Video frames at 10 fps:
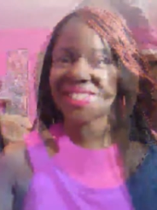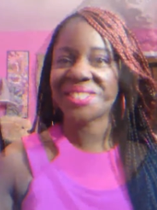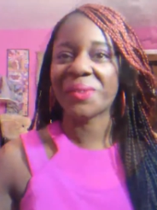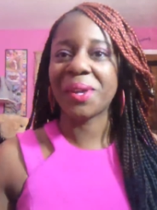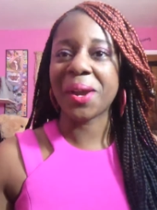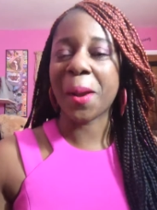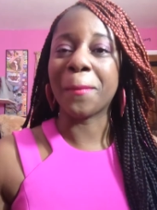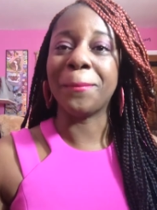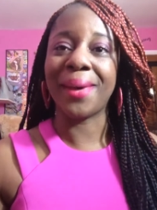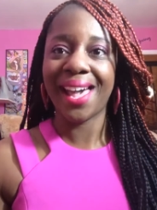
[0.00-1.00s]
Oh, so we
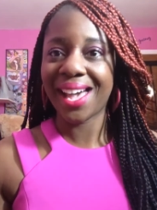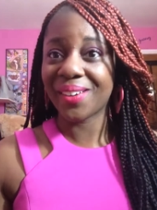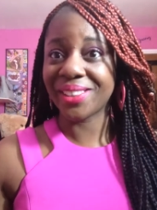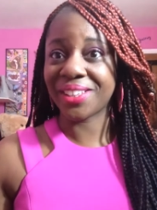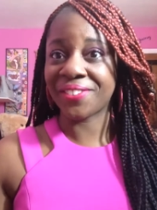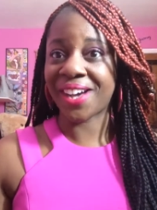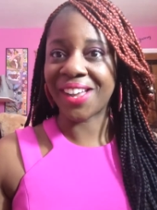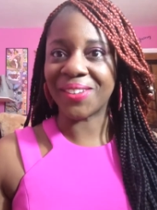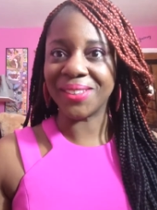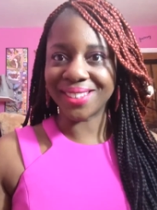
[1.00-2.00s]
are back with the
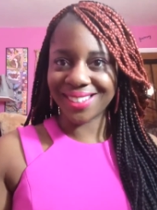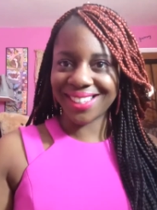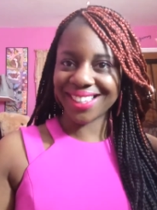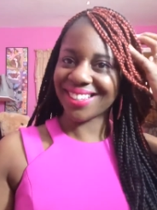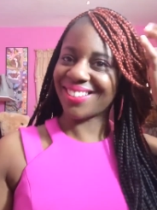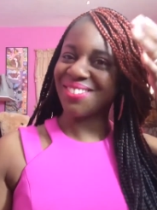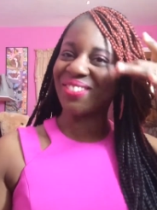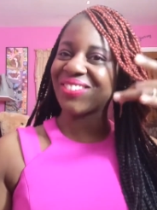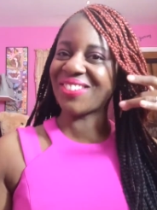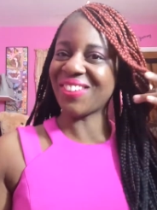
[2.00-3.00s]
final look.
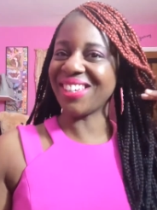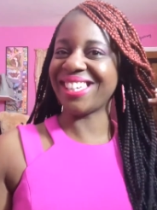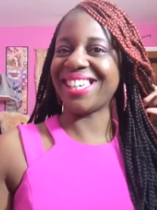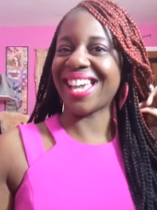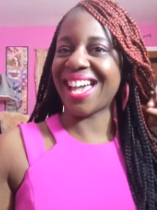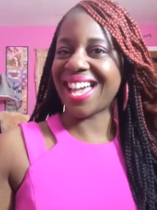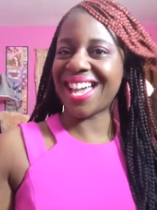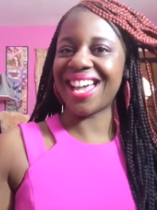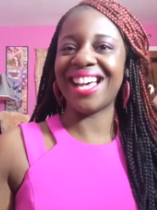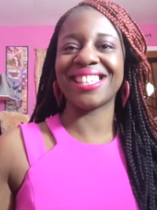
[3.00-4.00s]
Oh
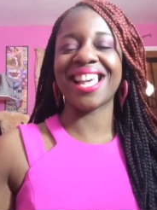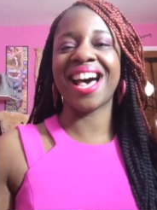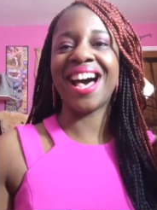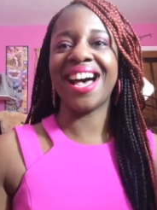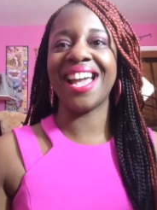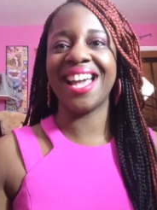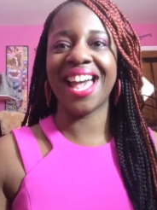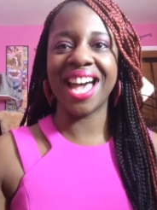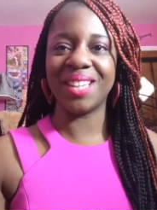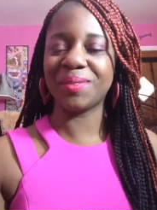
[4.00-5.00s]
yes,
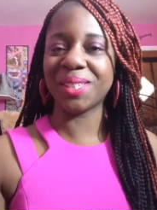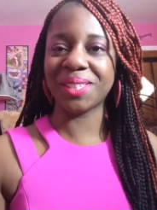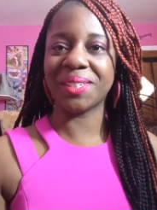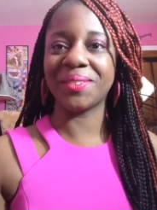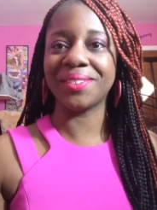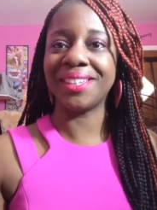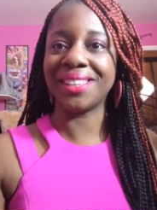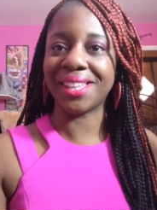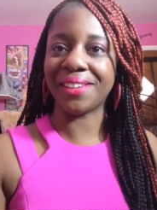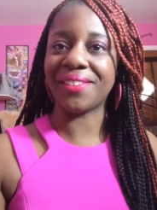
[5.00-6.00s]
I
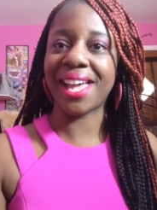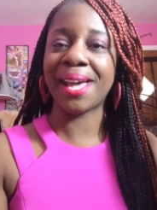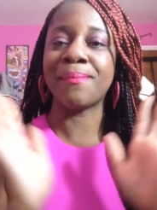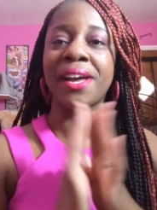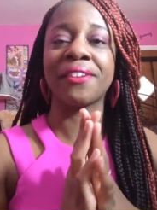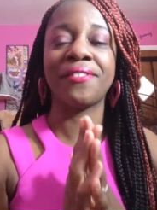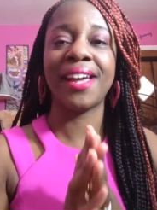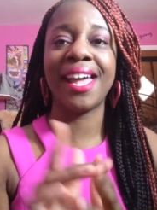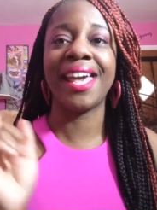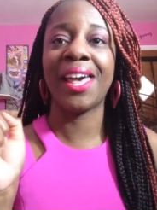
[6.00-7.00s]
absolutely love it.
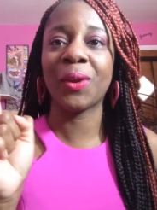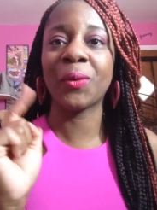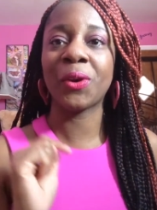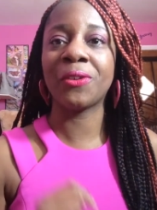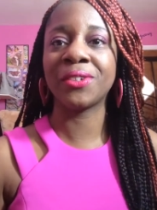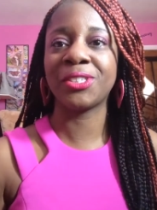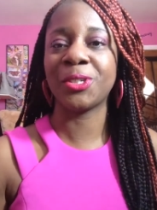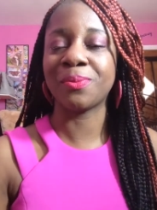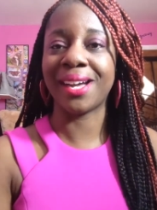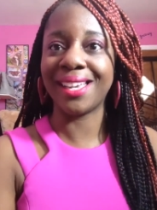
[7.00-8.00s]
Matter of fact, head on
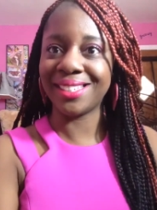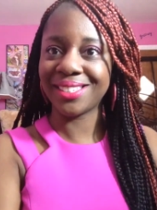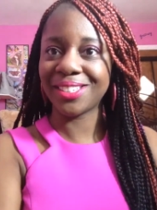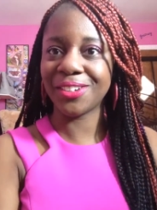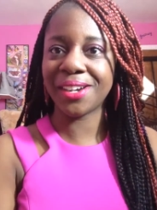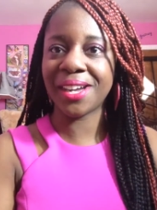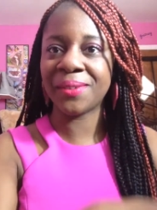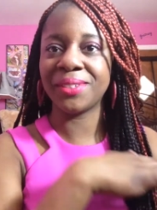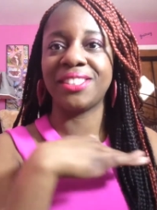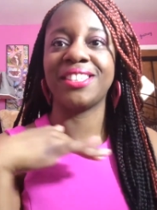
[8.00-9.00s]
over to my
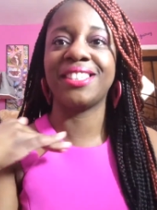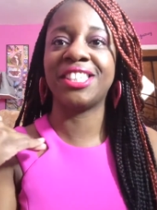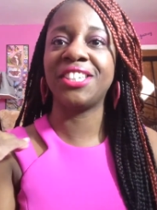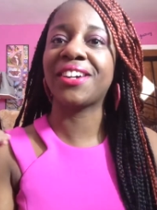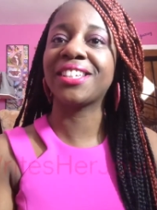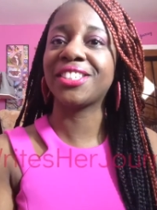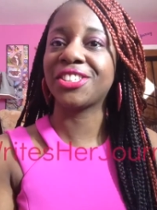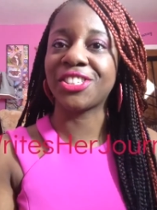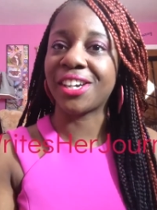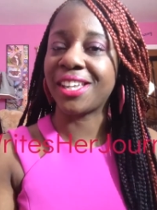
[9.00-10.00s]
Instagram, which is she
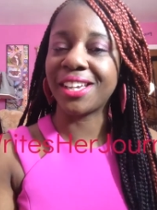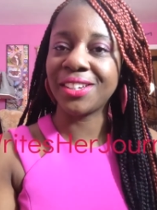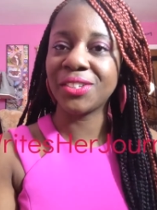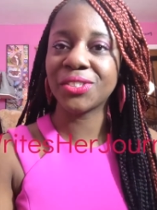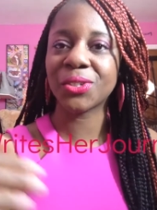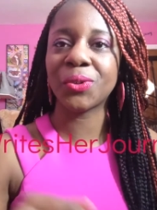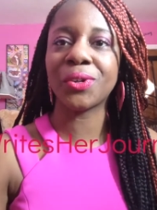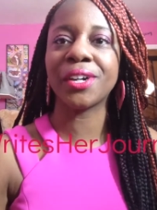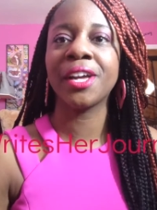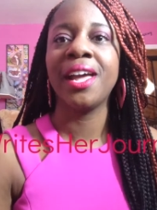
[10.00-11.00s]
writes her journey
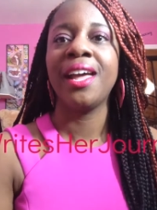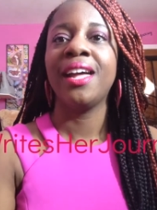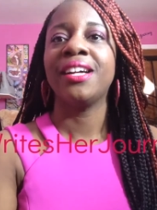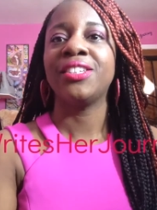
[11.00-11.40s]
underscore,